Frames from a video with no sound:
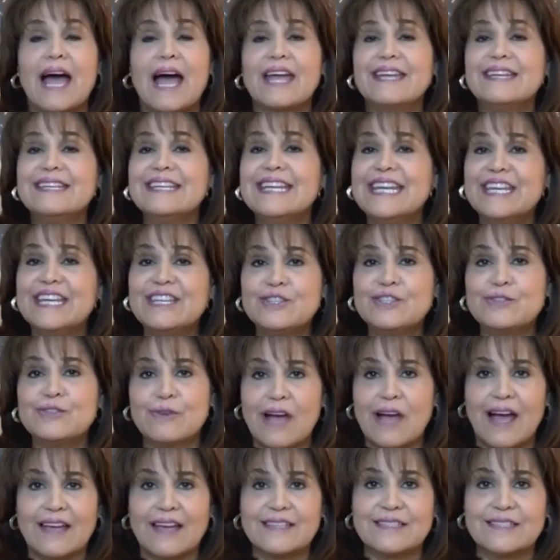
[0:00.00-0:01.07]
I need
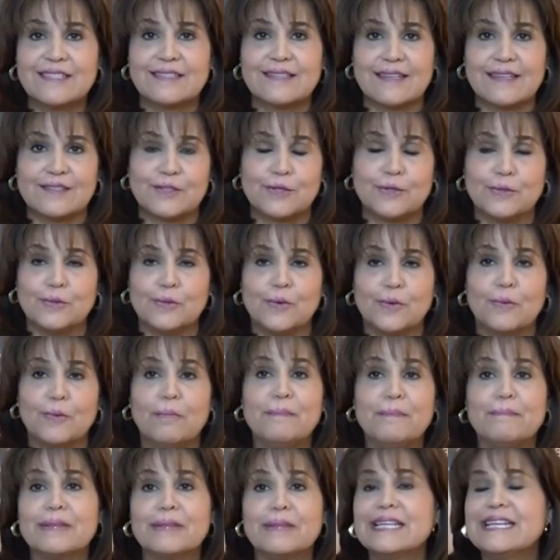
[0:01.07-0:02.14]
you guys
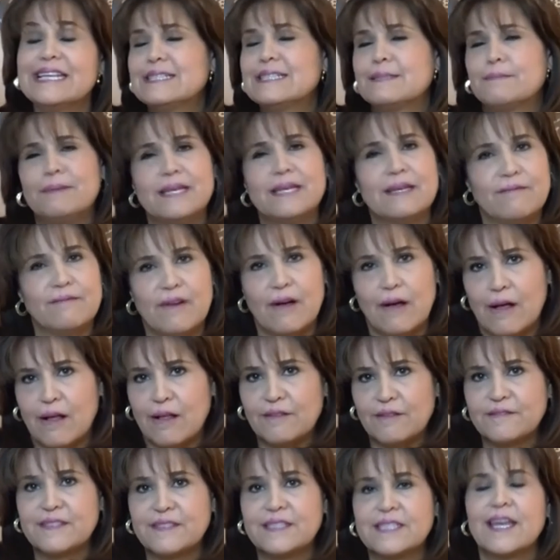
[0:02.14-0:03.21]
to please be
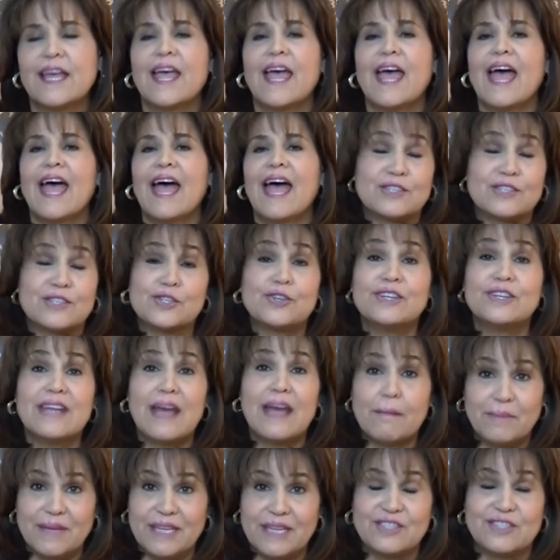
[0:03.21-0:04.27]
involved. It should
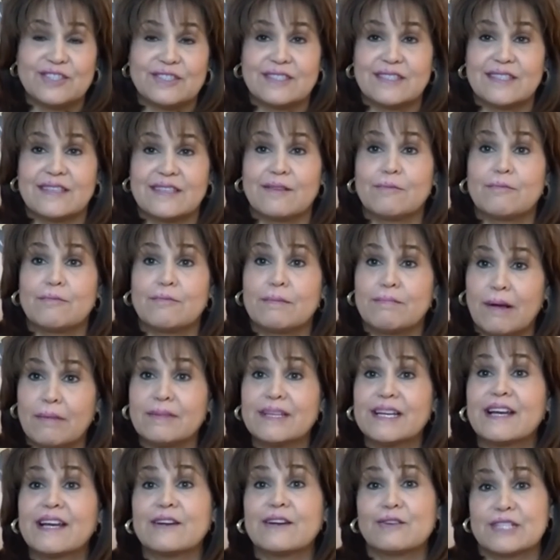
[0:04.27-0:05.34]
not be just a
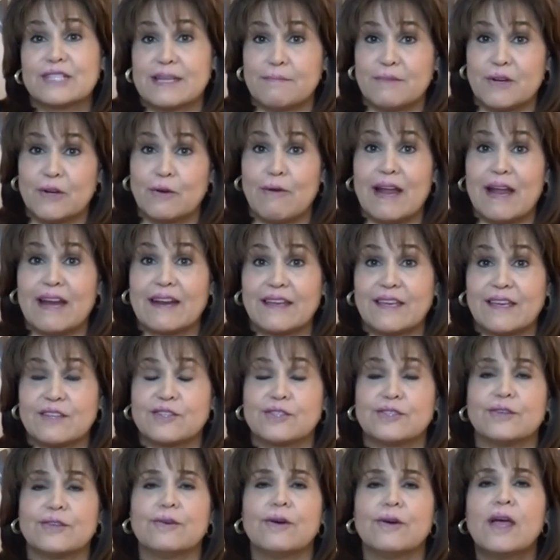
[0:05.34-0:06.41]
Republican or Democratic
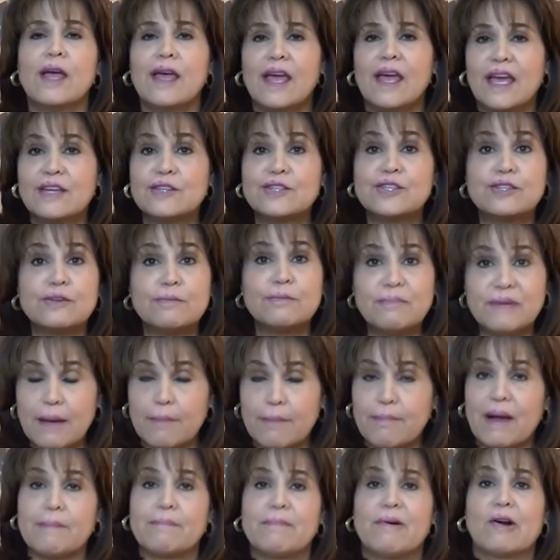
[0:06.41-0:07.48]
issue. It should be
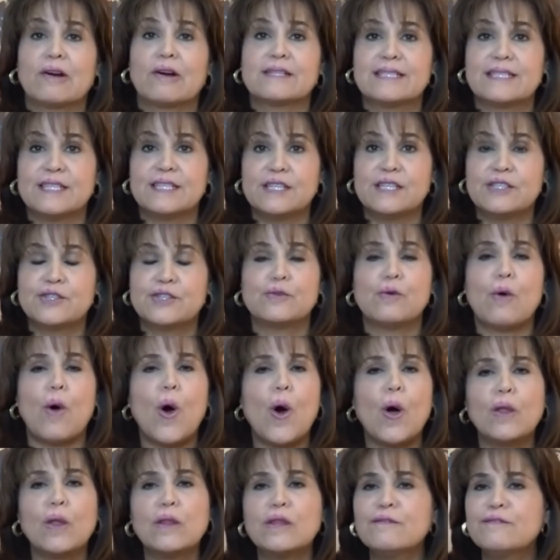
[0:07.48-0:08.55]
a bipartisan
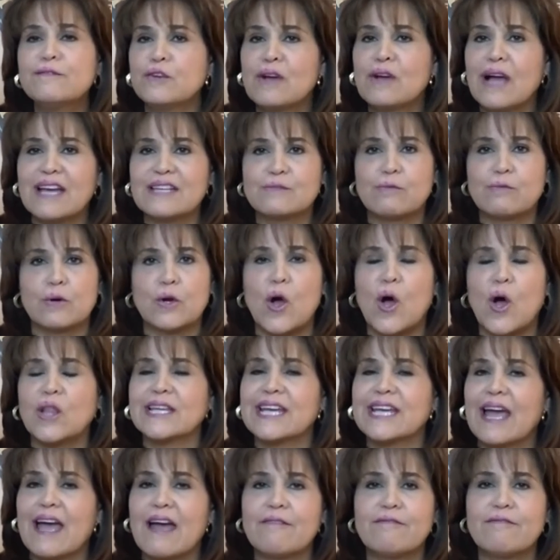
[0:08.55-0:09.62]
issue. All of you guys were
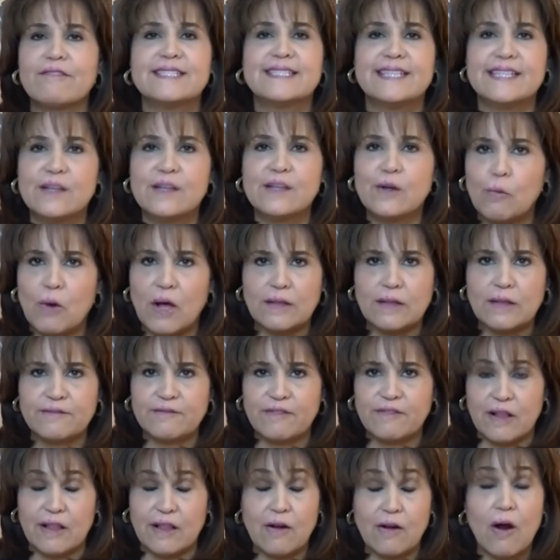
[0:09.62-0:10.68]
calling every single one
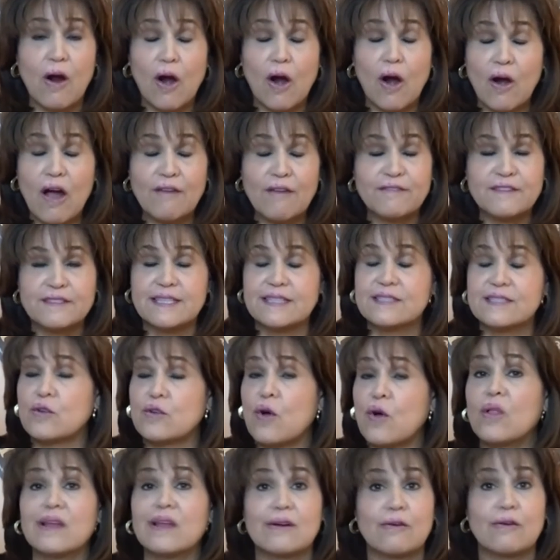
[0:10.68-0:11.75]
of our
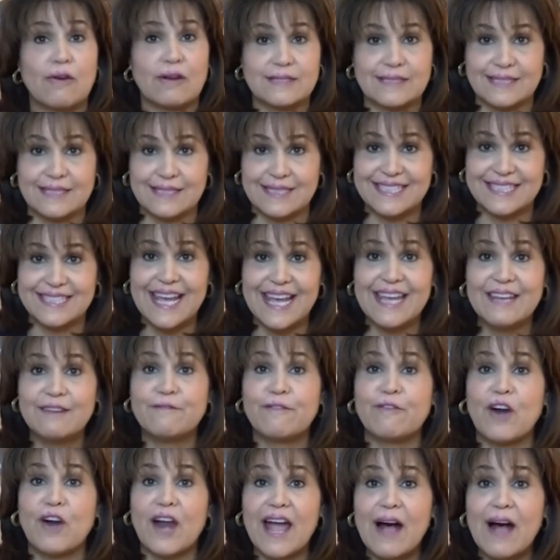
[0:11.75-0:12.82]
offices all across the
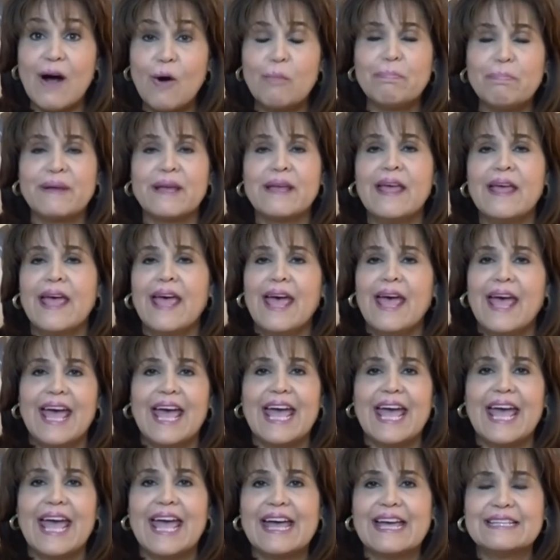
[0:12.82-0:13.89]
state for help.
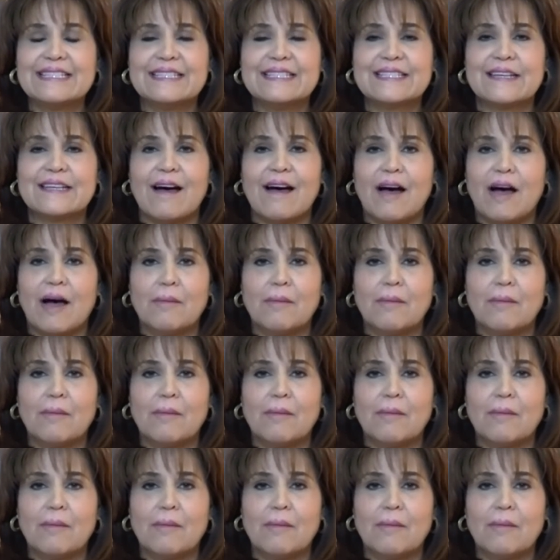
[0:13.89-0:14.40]
And